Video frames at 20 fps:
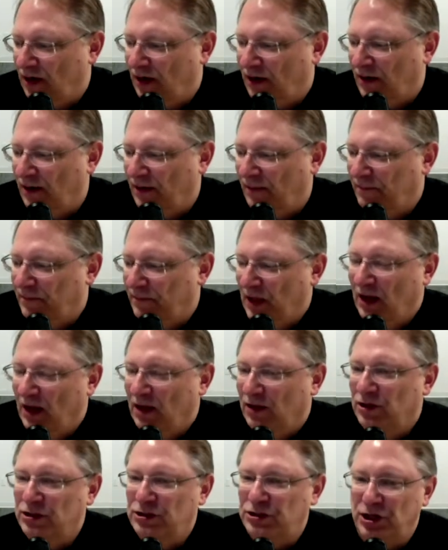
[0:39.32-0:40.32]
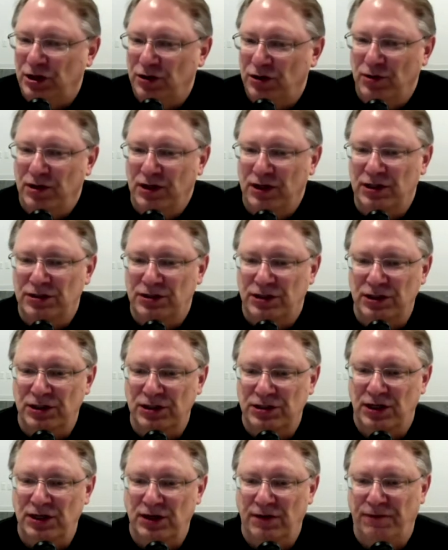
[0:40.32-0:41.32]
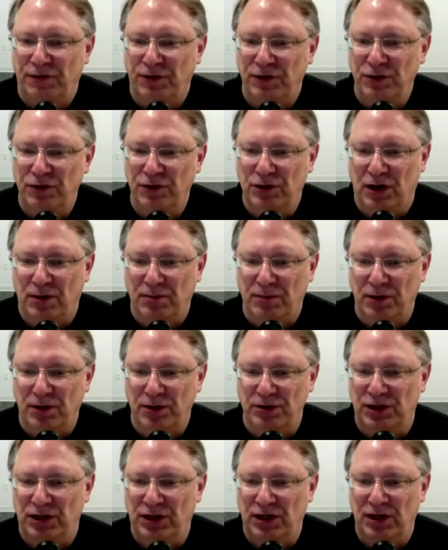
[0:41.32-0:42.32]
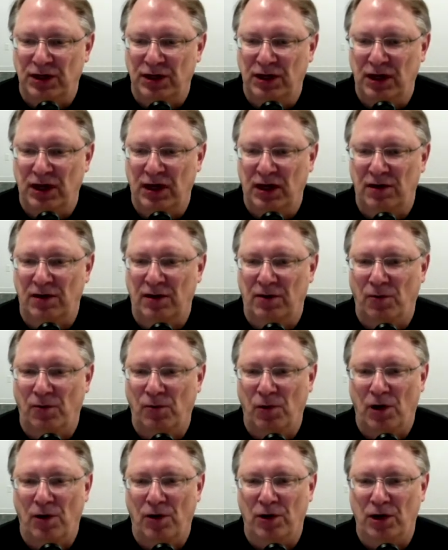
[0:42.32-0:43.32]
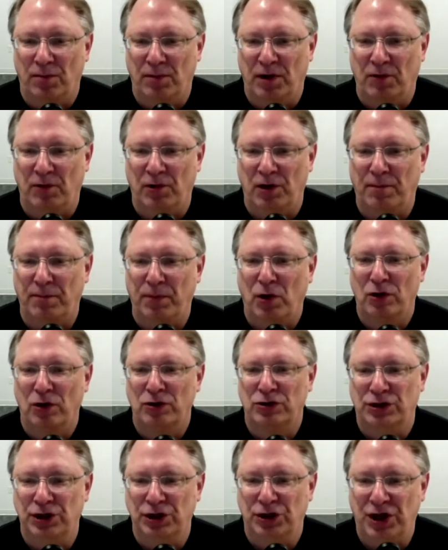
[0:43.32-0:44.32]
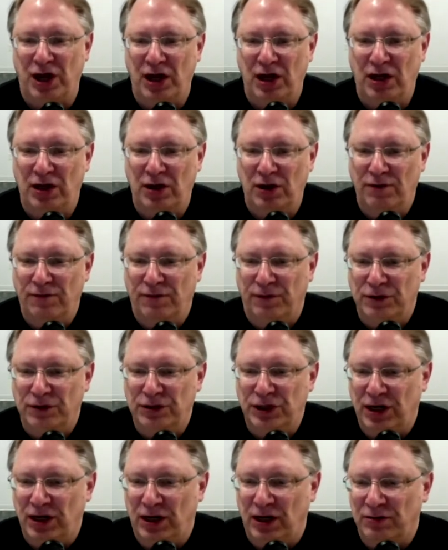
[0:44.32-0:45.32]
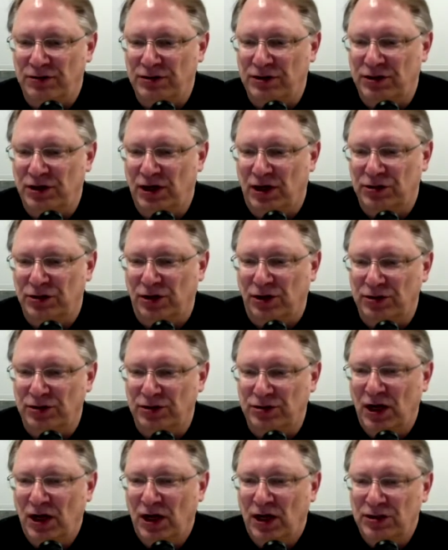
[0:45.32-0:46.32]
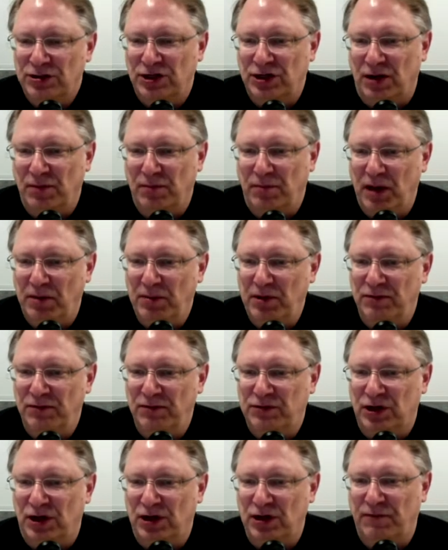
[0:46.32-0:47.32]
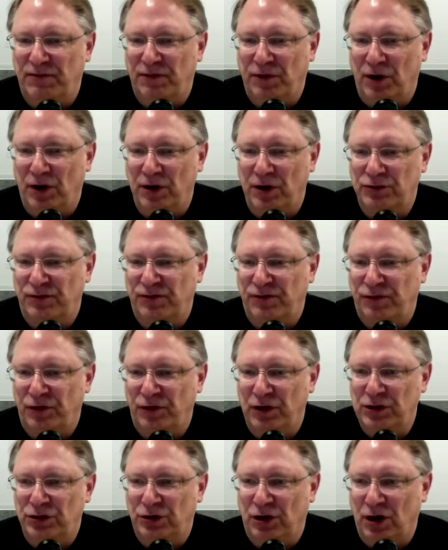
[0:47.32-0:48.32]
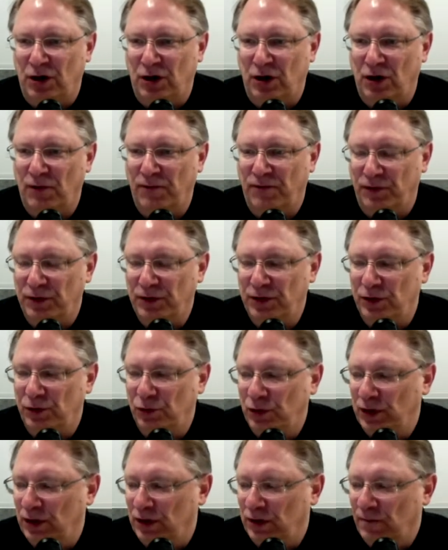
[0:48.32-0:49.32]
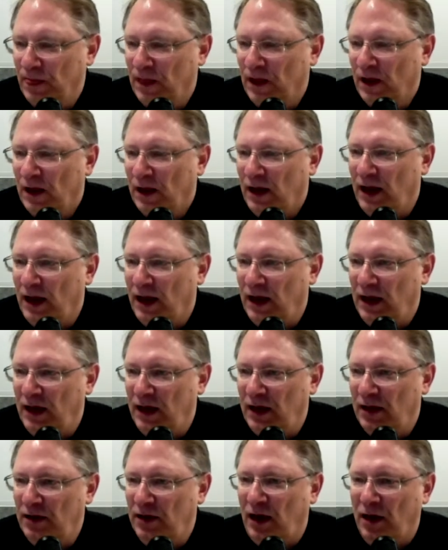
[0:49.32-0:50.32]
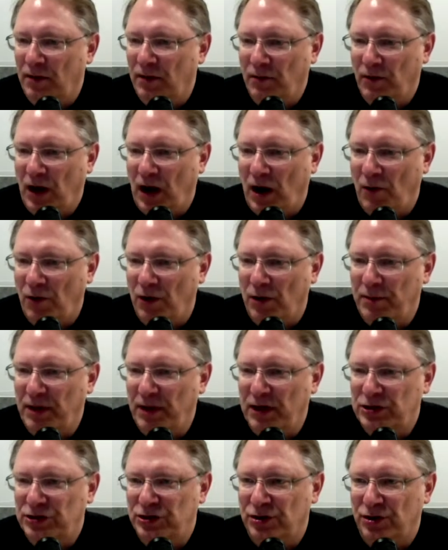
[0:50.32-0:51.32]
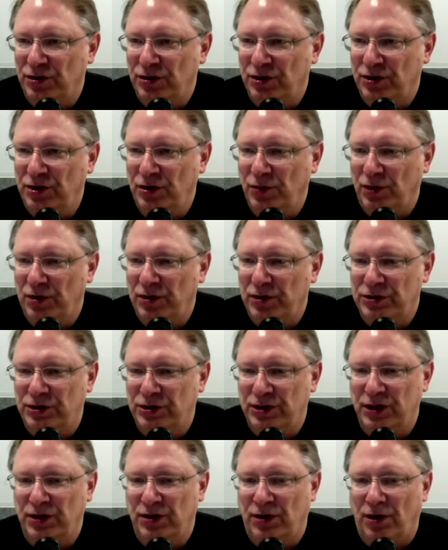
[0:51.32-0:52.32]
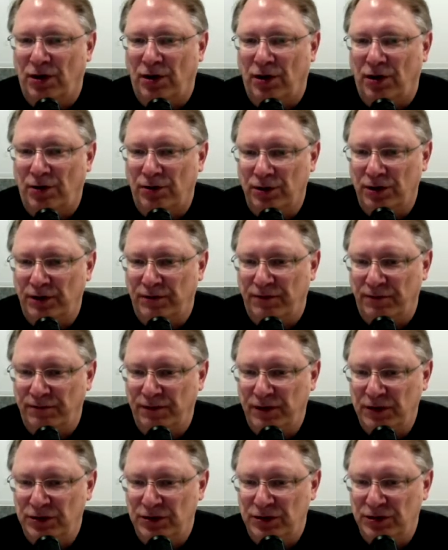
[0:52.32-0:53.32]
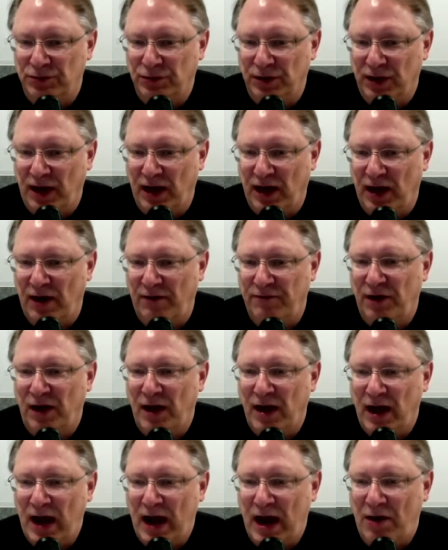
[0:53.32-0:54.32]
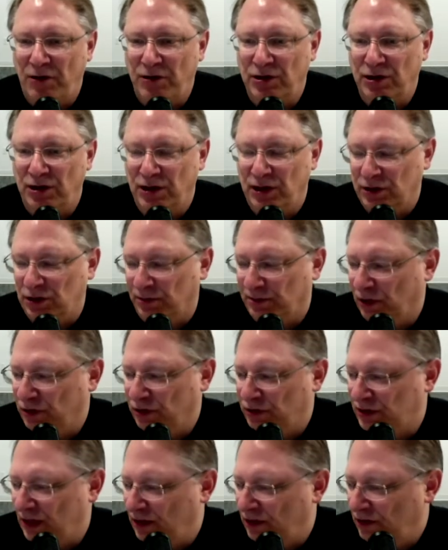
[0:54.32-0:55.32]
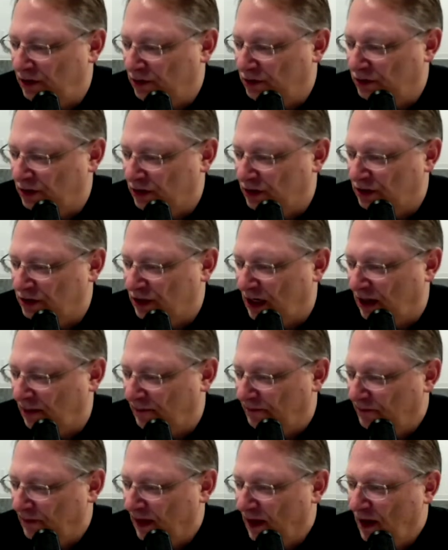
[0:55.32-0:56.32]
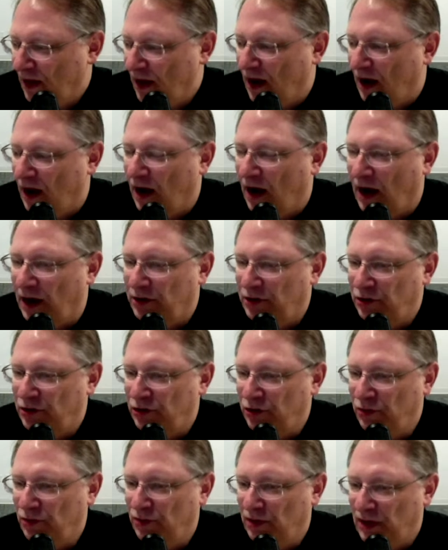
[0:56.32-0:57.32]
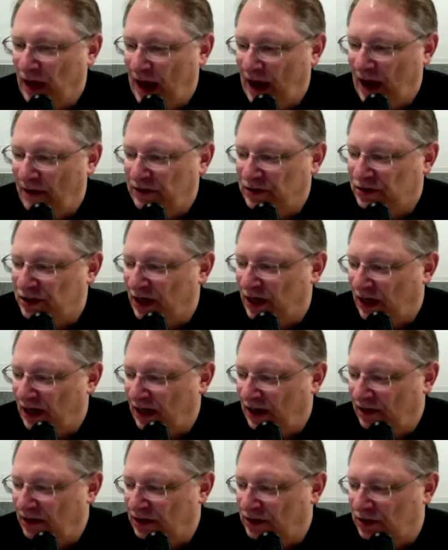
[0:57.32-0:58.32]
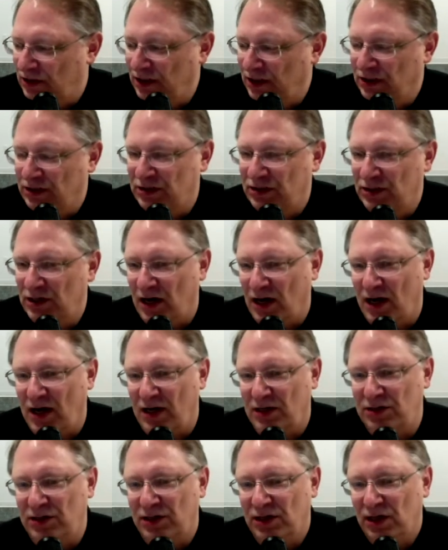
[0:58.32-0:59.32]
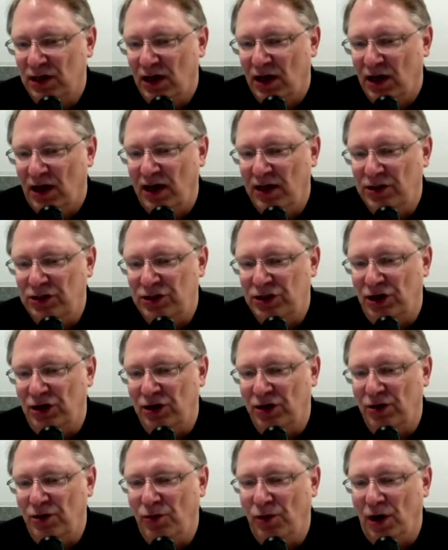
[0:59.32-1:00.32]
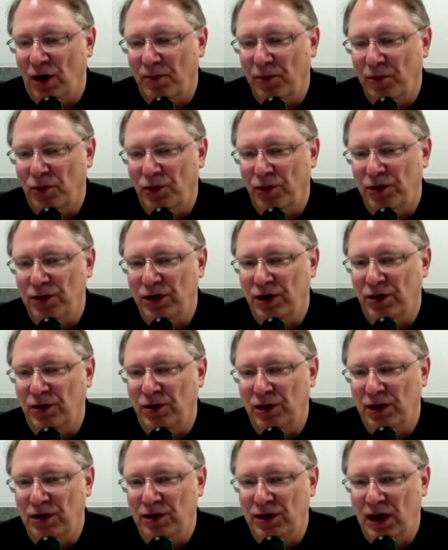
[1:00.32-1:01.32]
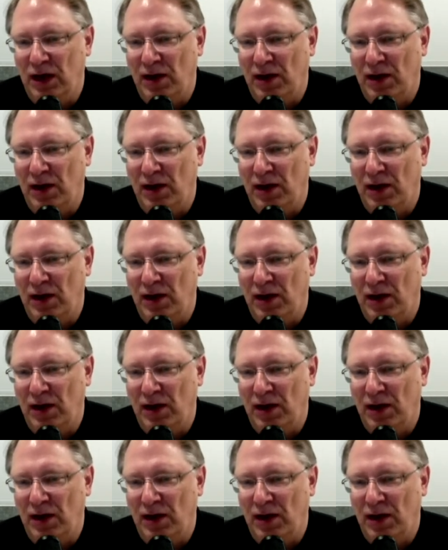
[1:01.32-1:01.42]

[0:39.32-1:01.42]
Um, this show is intended for newcomers, and again, welcome. I want to personally thank you for checking out Stock Charts. So maybe you've signed up for our free trial. Hopefully, you will. And I, I want to make sure that you understand all the different features that we have, how you can get the most out of using the site. Uh, I do have to say, this is not a show where I'm going to go in